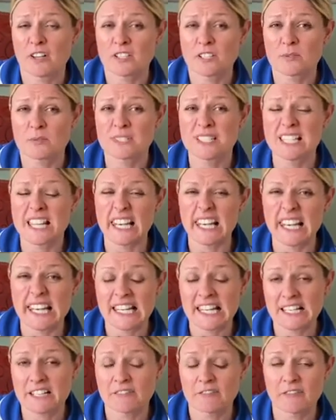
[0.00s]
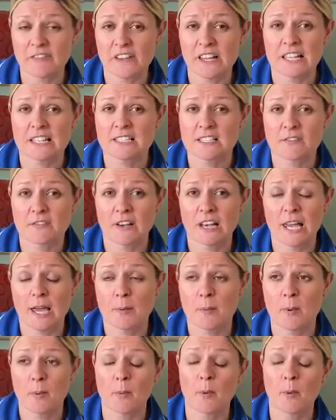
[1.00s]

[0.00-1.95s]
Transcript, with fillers: to as the latent phase of labour,